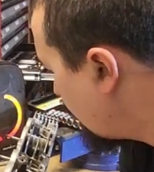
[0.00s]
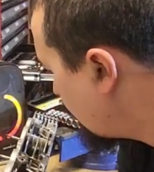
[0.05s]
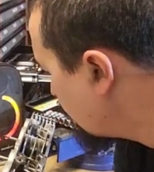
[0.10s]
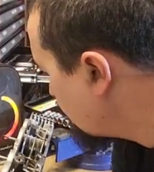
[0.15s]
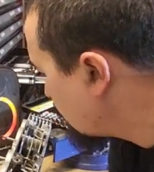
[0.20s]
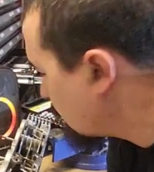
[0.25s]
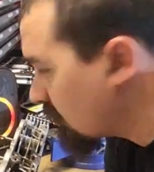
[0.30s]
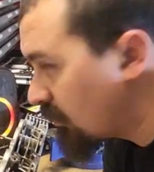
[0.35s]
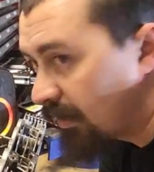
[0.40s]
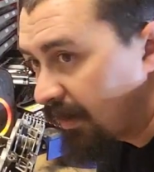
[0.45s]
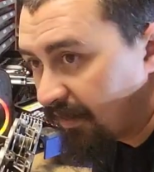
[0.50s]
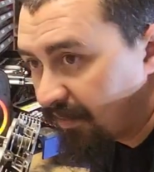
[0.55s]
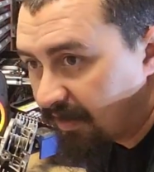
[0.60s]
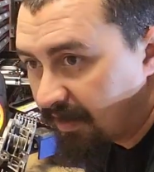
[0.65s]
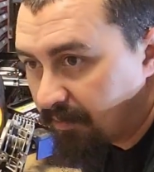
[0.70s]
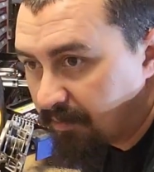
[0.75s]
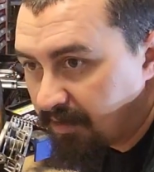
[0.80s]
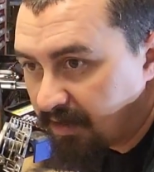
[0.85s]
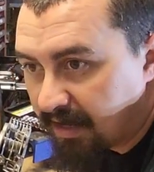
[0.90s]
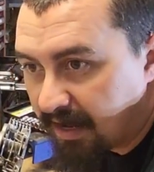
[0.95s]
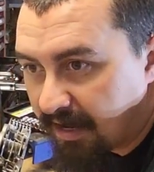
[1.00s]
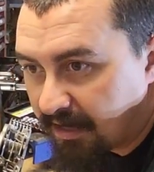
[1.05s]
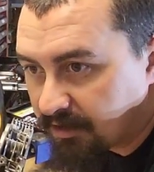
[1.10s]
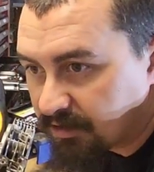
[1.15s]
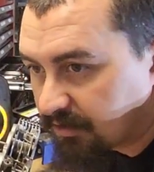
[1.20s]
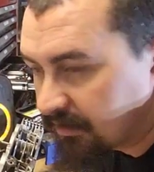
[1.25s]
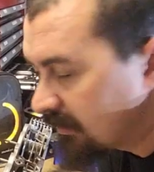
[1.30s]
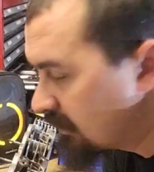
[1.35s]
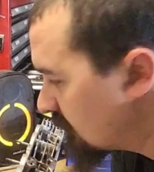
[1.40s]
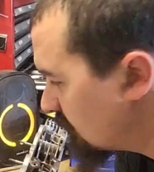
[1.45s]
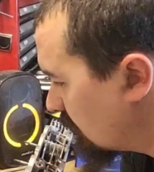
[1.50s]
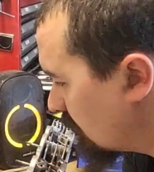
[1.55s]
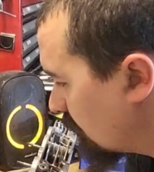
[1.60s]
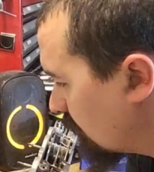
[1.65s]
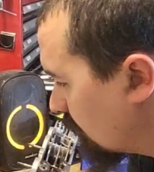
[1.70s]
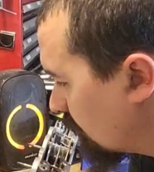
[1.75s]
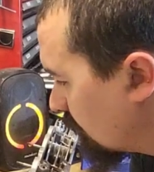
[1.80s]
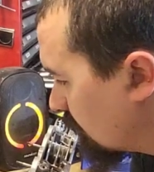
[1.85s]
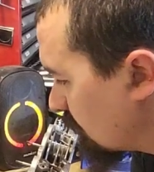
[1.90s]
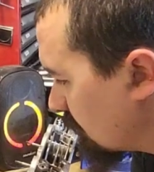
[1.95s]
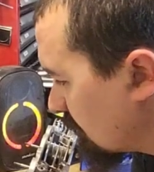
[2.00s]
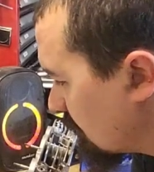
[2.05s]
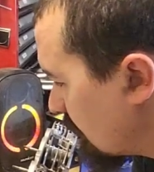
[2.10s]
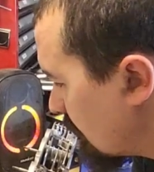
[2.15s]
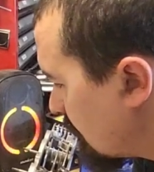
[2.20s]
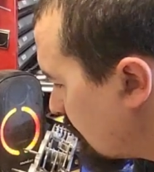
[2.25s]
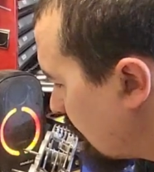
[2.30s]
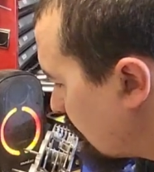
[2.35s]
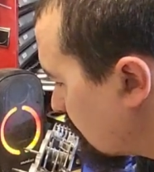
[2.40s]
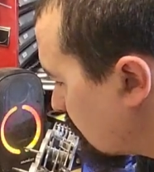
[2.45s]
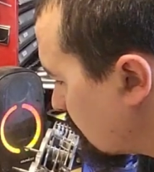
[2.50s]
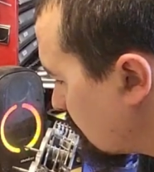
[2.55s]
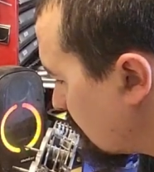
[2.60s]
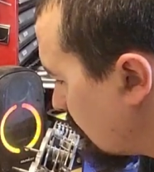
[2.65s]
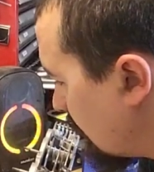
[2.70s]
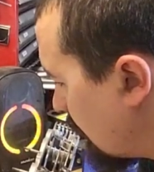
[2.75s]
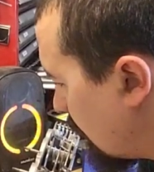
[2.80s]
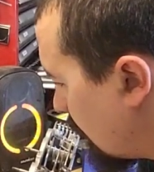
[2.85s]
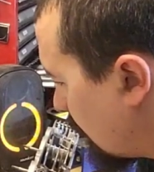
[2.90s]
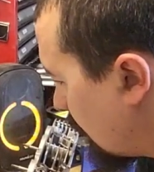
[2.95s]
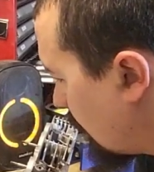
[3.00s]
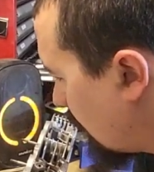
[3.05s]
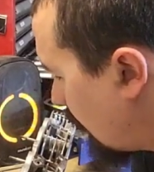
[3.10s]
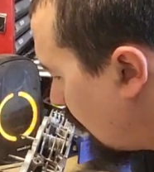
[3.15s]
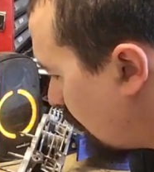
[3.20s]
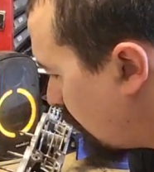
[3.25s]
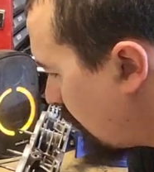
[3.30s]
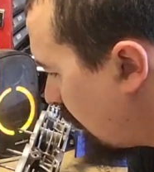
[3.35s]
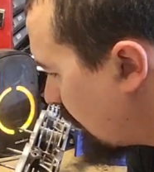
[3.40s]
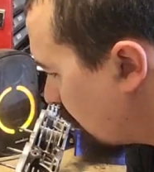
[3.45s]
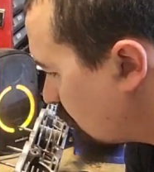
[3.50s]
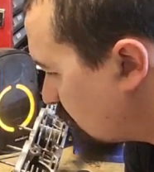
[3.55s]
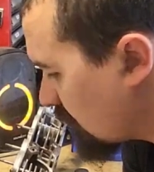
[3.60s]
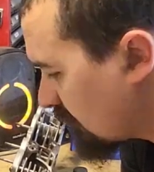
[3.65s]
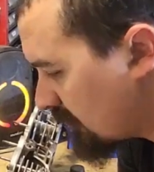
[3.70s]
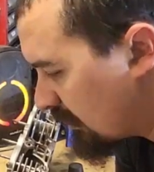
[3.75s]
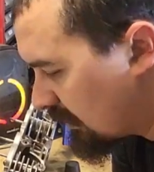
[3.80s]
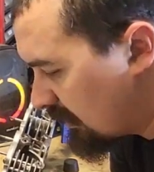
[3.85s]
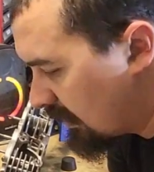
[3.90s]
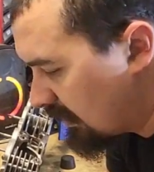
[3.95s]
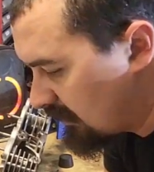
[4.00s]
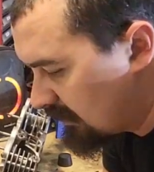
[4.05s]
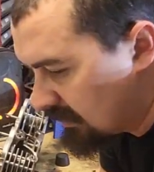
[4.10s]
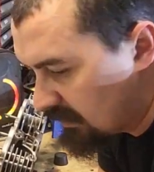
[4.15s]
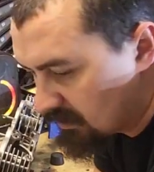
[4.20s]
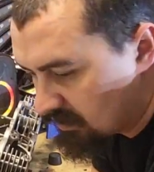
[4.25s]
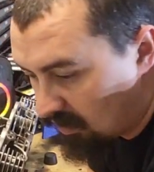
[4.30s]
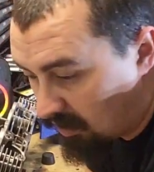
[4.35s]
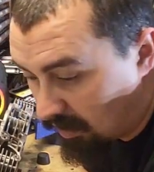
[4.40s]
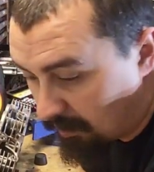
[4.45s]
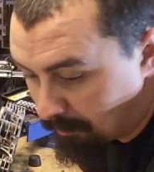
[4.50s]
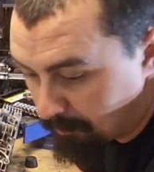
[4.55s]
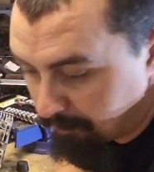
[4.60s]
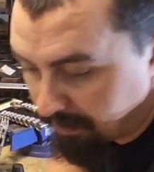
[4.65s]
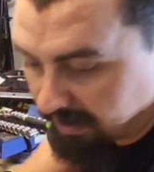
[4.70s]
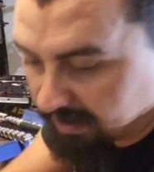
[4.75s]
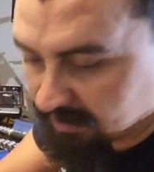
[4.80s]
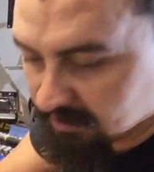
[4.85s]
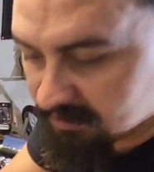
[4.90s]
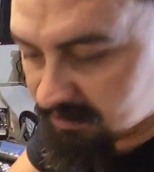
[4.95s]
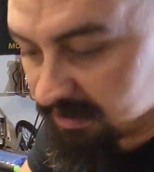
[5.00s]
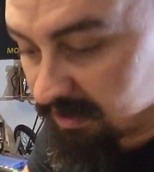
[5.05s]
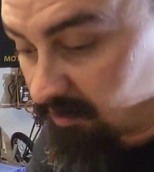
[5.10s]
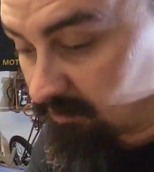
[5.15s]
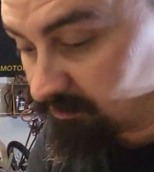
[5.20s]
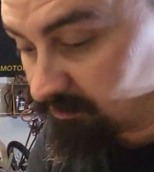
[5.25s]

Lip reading: so what I think I'm going to actually do, just to test and make sure that none of these are bent. They don't